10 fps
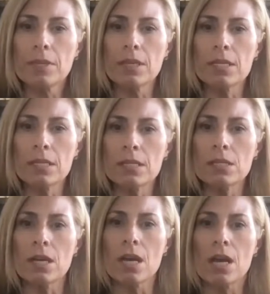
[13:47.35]
This is
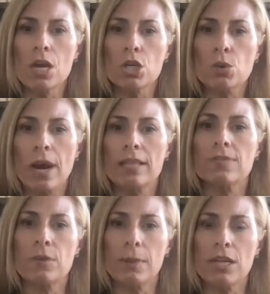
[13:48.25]

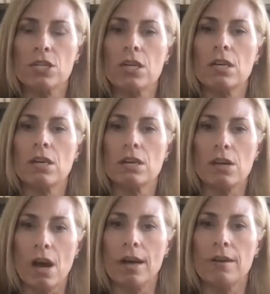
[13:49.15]
transformation,
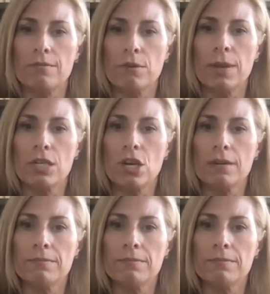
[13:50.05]
not information,